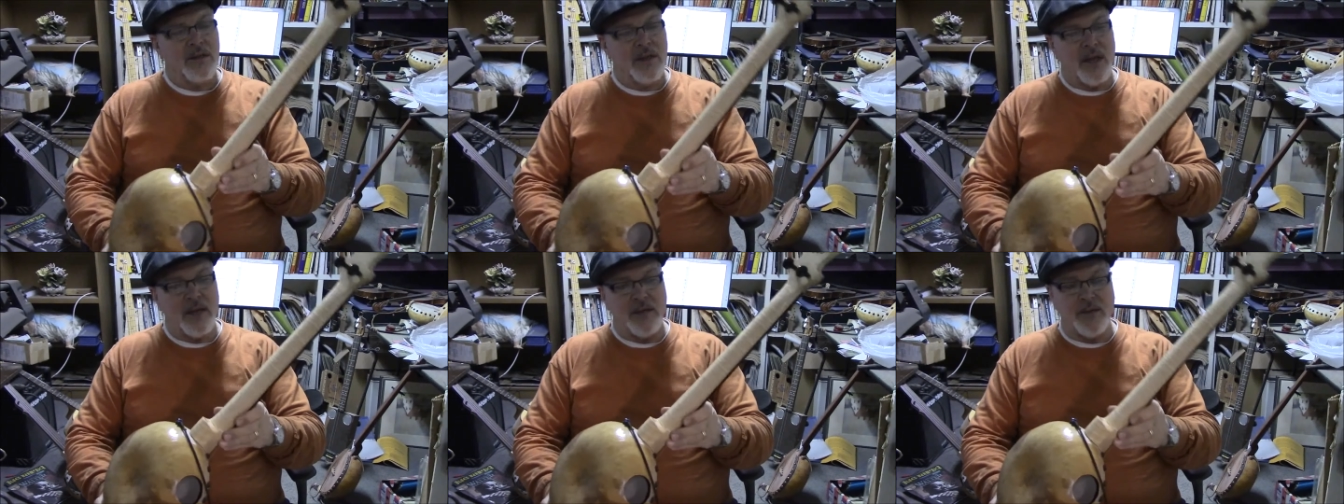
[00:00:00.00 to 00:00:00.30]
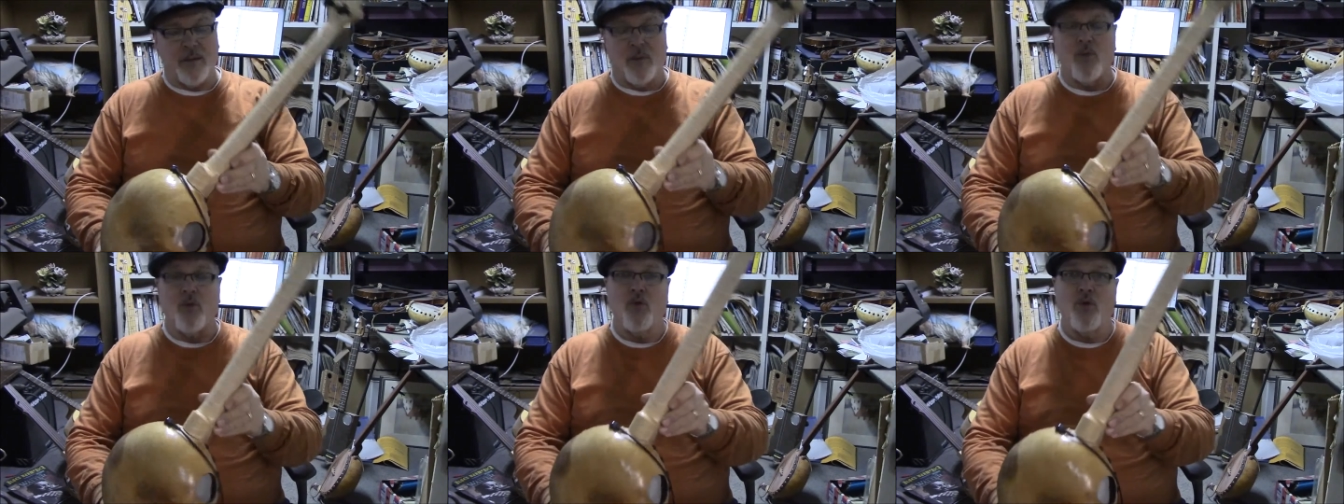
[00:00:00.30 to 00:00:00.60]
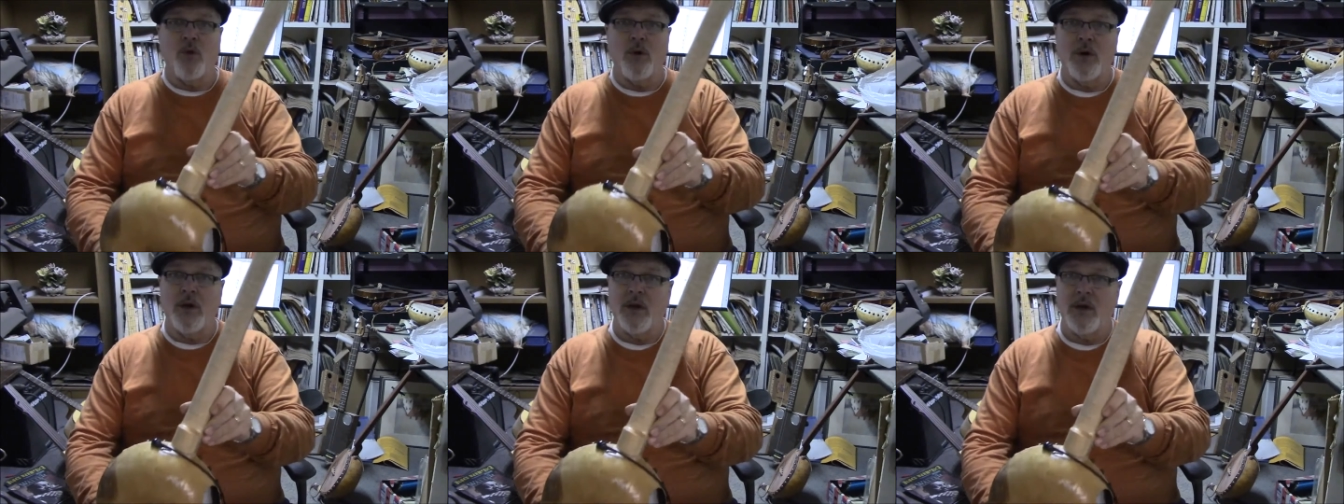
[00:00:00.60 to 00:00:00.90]
It's got
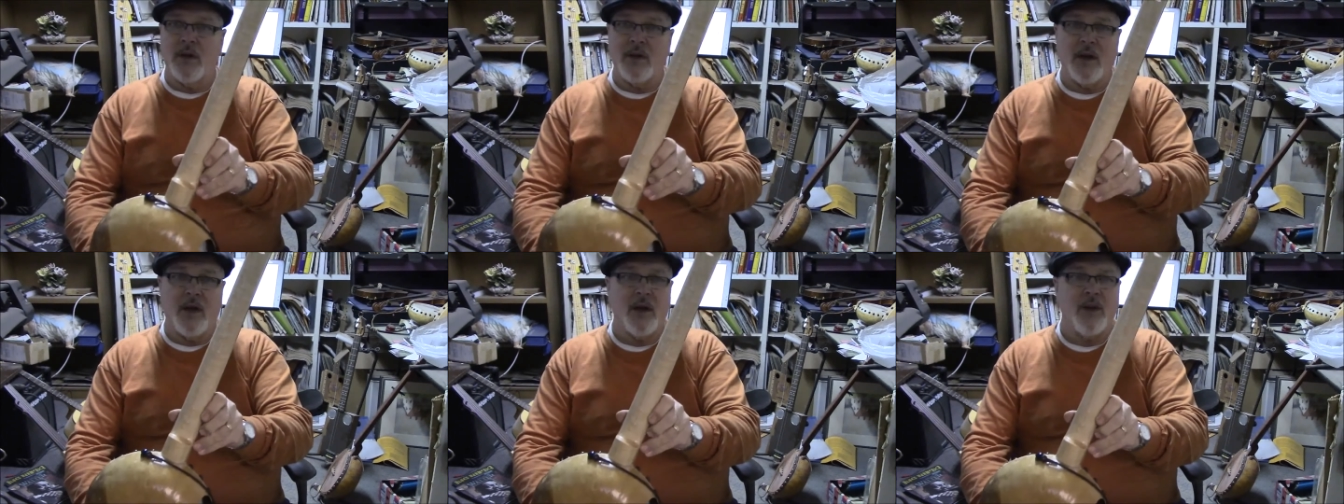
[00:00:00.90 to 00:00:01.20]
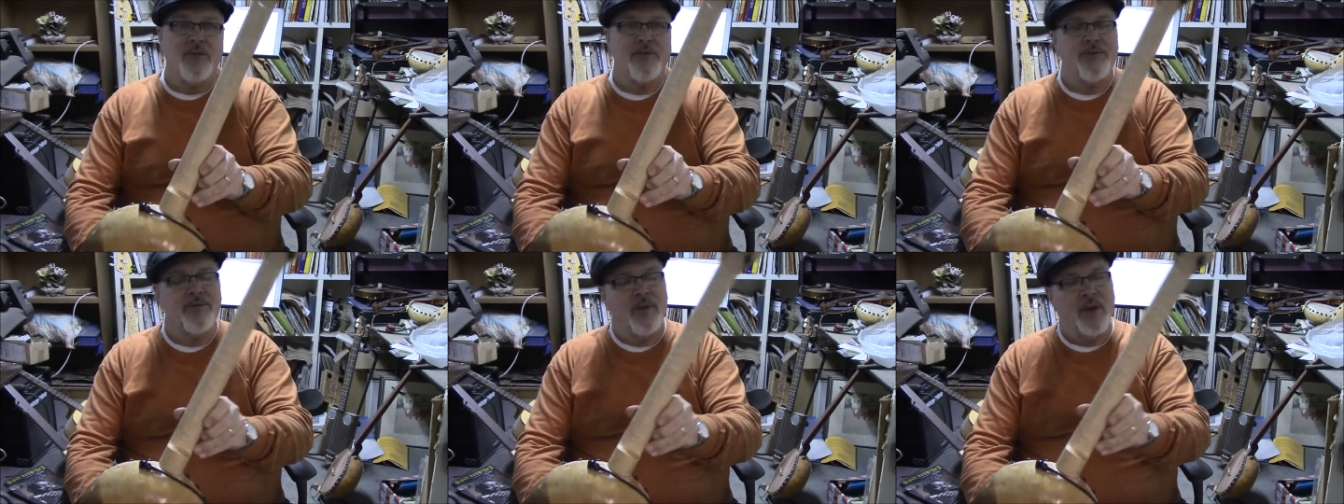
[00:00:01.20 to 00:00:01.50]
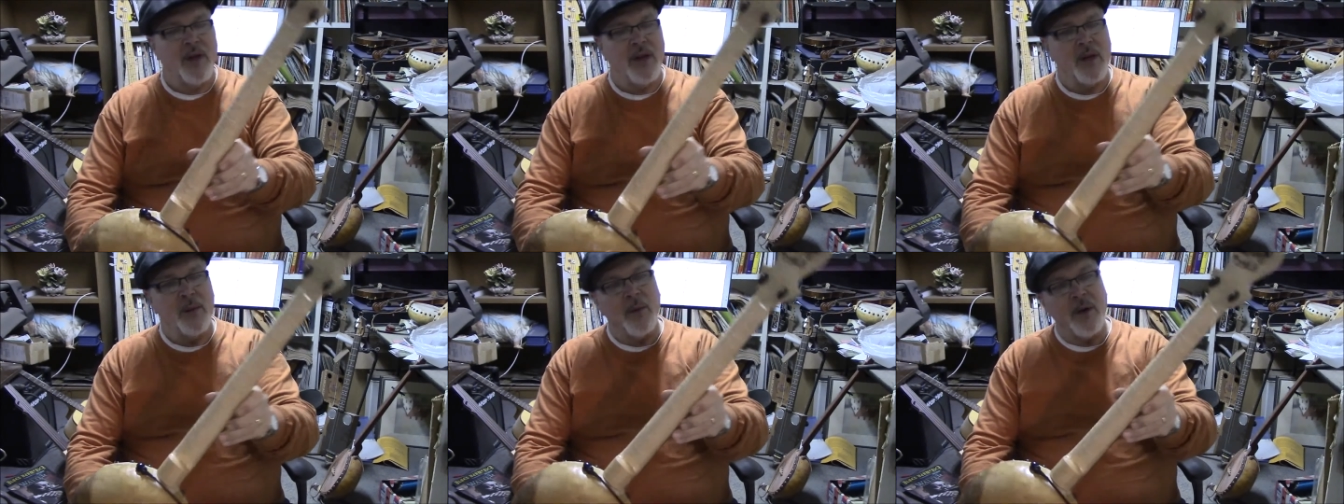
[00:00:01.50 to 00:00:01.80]
some real nice
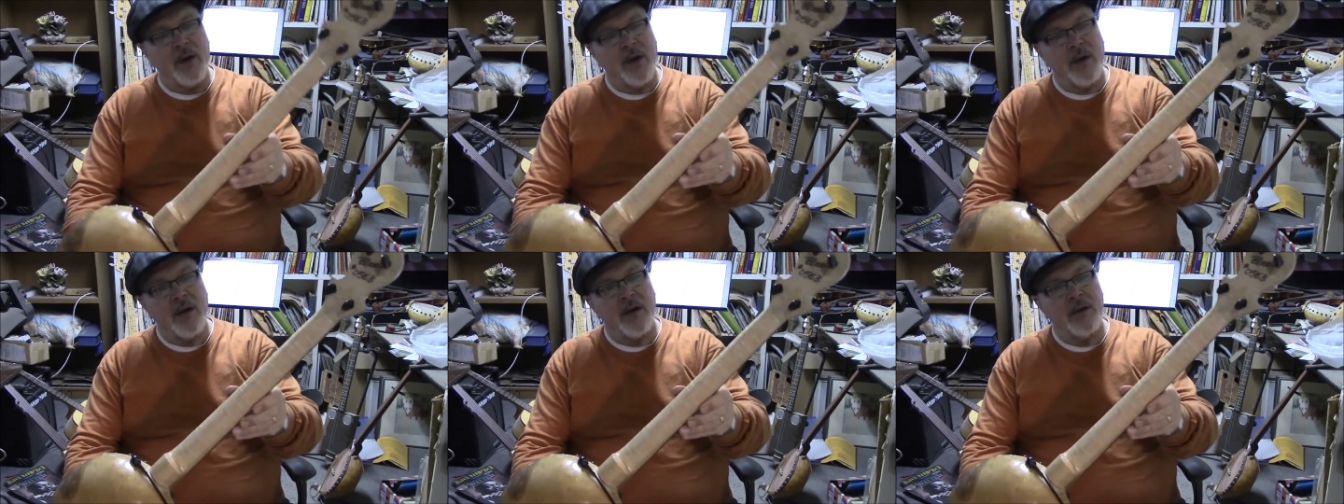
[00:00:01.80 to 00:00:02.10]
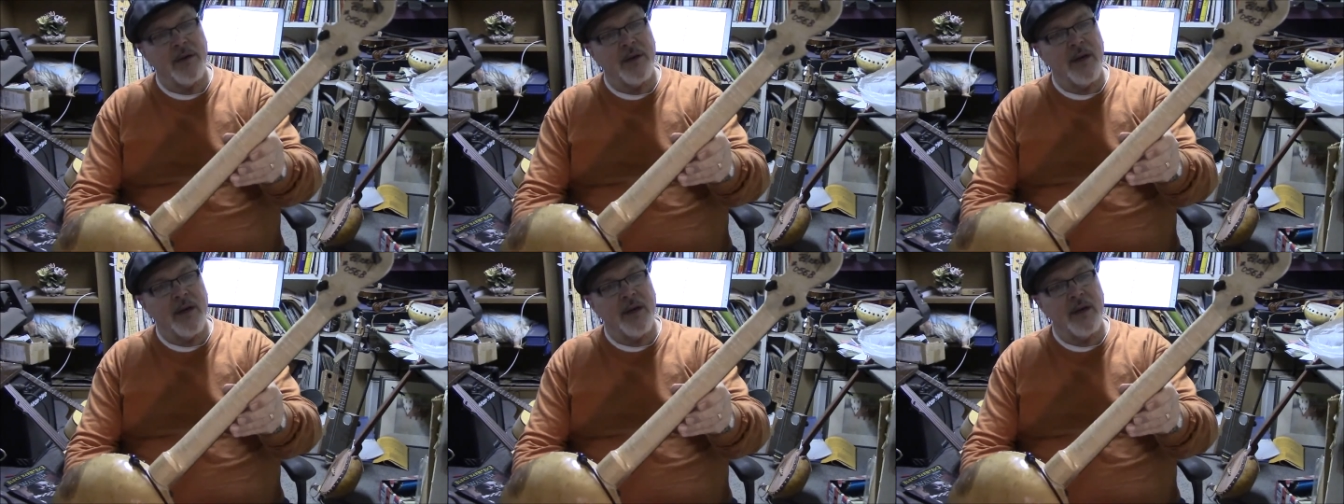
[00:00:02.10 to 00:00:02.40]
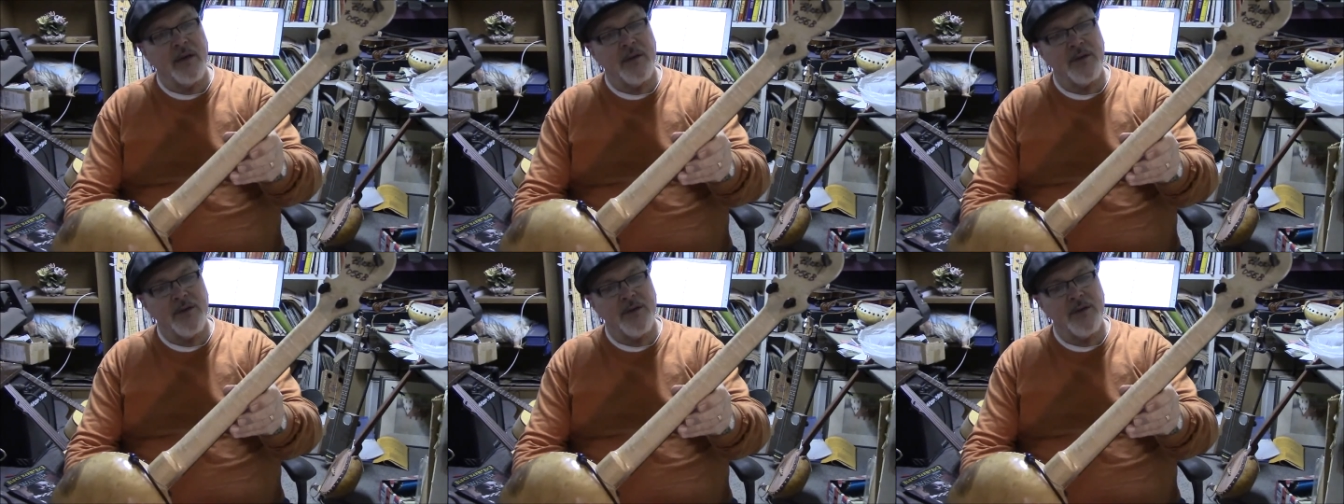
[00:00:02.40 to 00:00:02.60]
flaming on that.